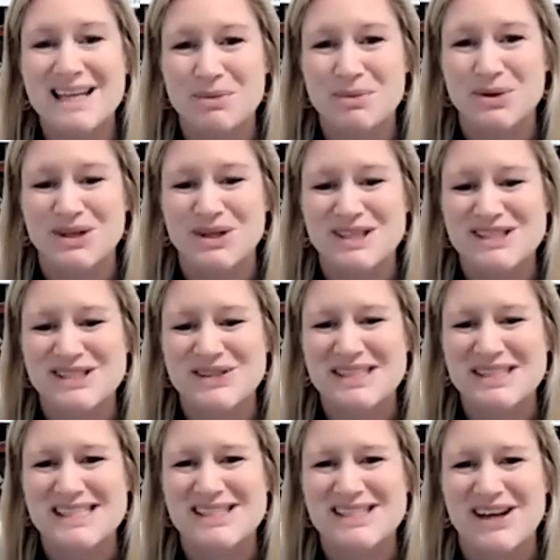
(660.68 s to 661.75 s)
board. So
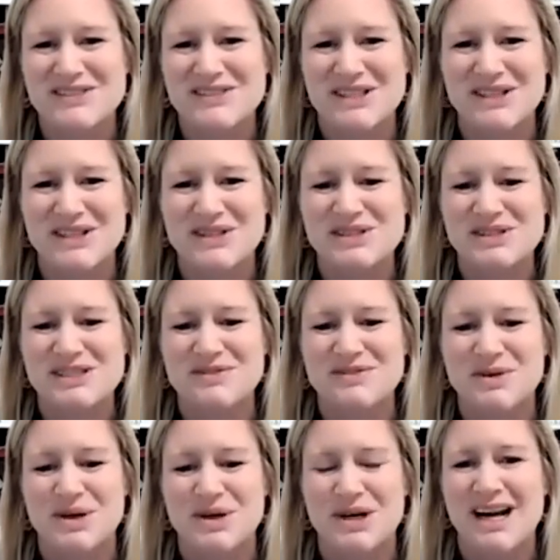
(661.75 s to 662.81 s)
this is often used
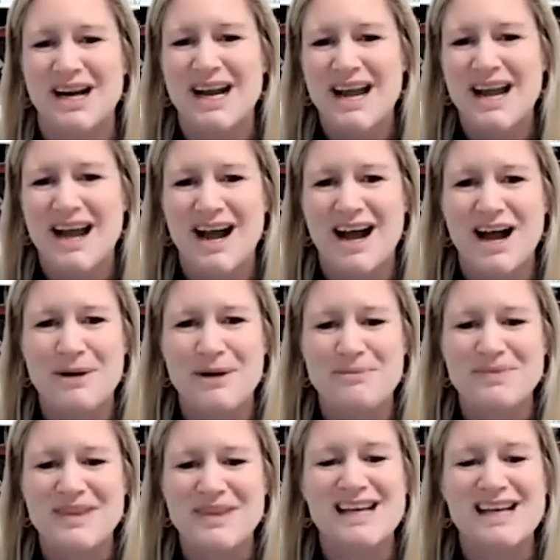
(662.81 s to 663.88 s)
for
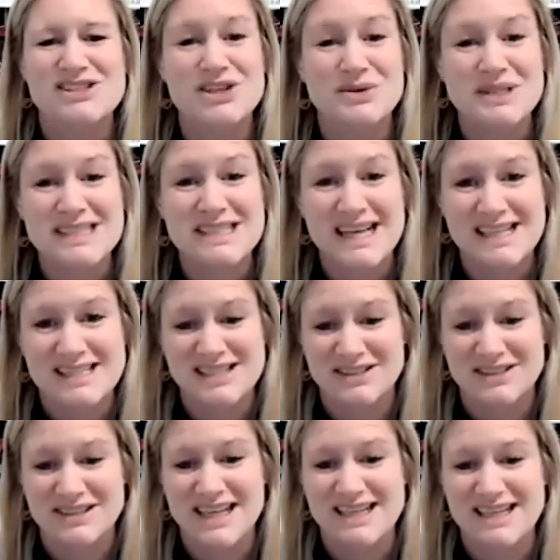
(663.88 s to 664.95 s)

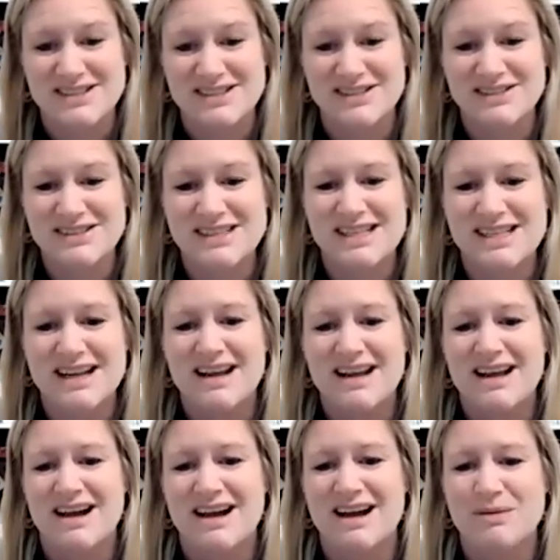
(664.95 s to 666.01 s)
gastrointestinal cancers,
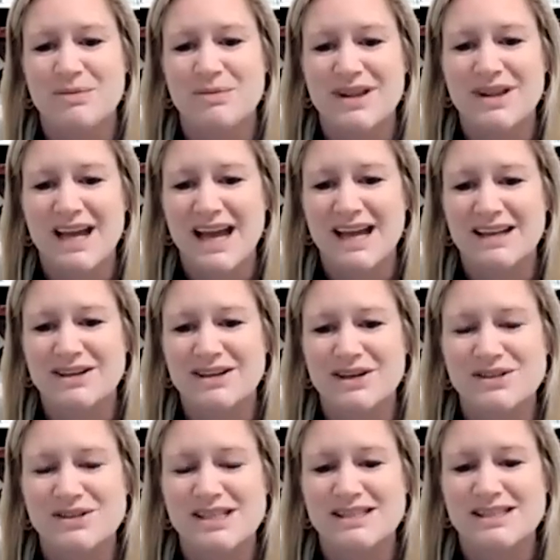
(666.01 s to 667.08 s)
where the head
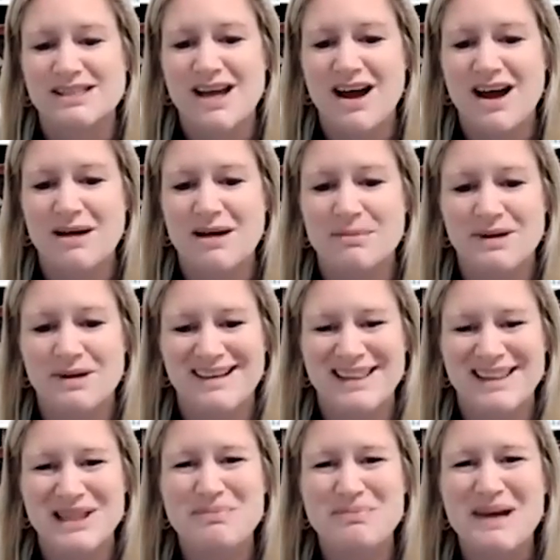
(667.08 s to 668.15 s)
goes at the top,
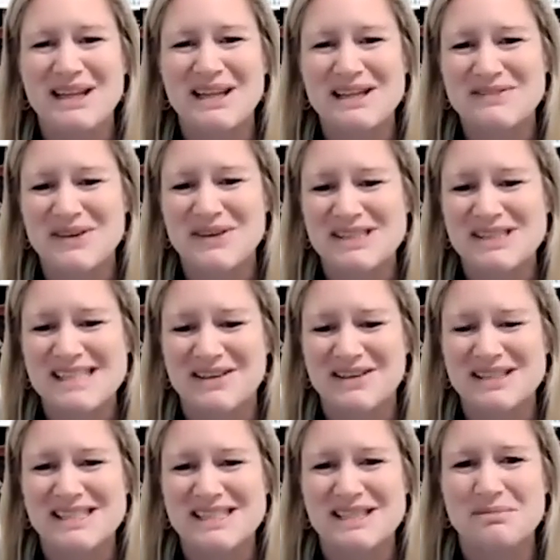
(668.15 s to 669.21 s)
the belly falls down
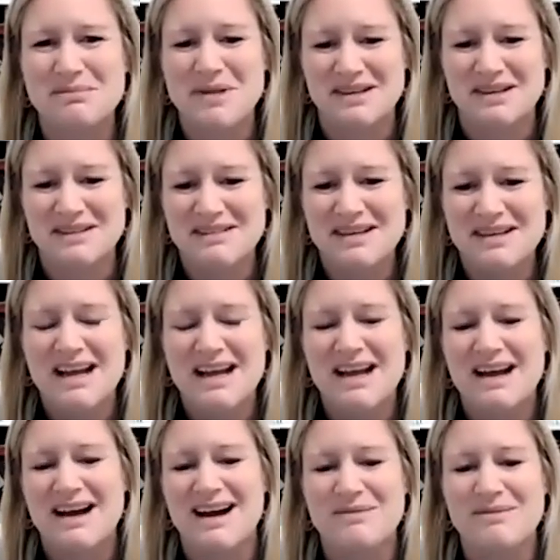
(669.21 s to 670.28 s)
into the middle.
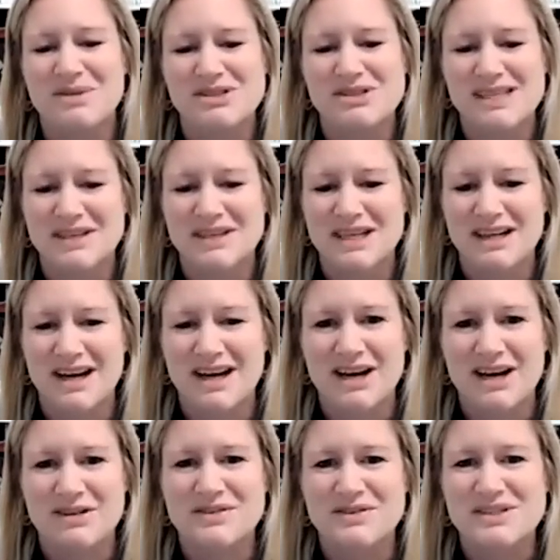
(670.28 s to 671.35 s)
There's even a
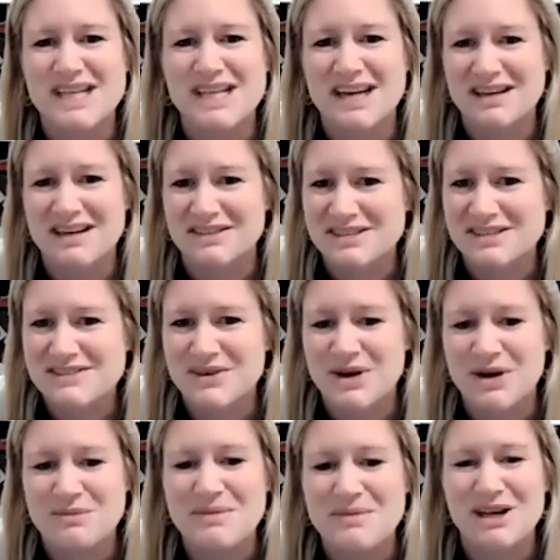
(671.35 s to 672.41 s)
cutout for genitals for
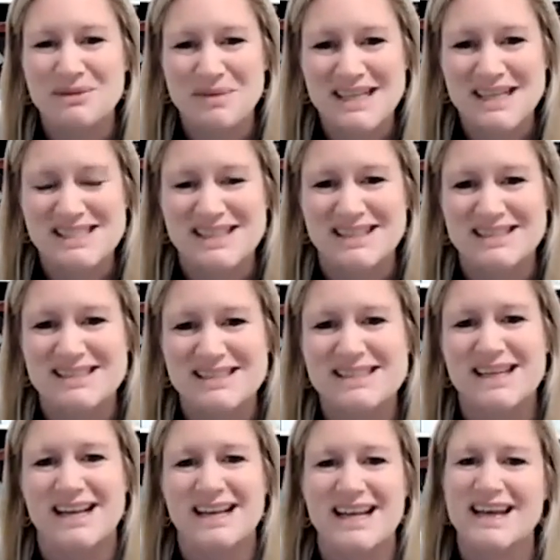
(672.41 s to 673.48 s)
our male patients.
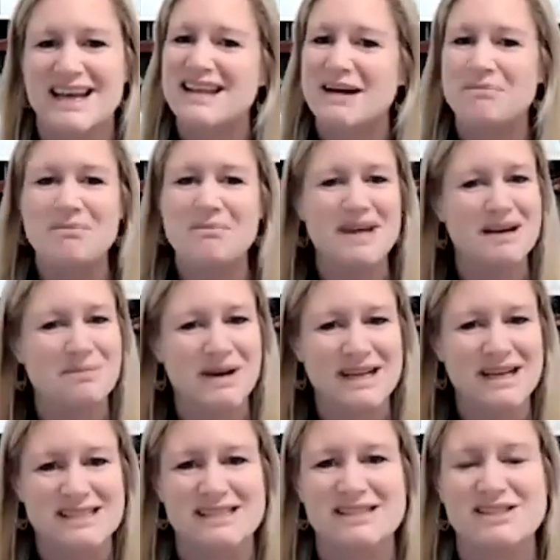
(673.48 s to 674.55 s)
And again, that
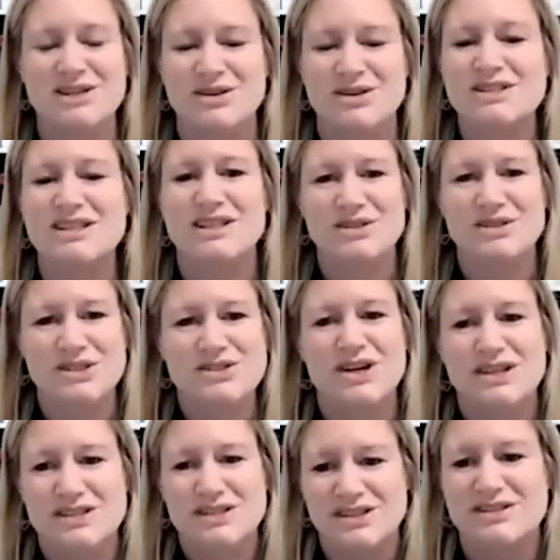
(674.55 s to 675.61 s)
minimizes dose to those
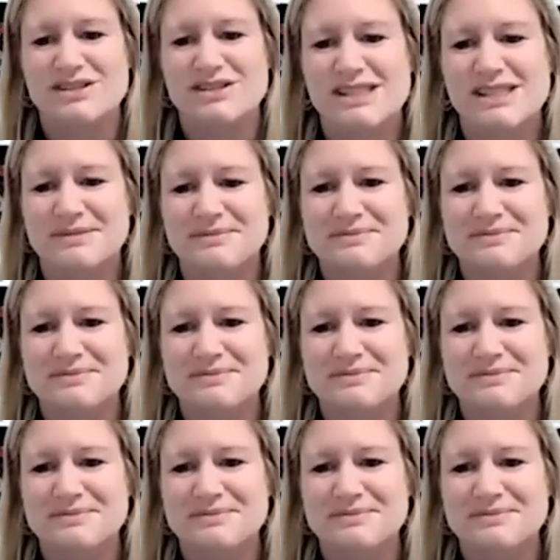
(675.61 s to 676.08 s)
structures.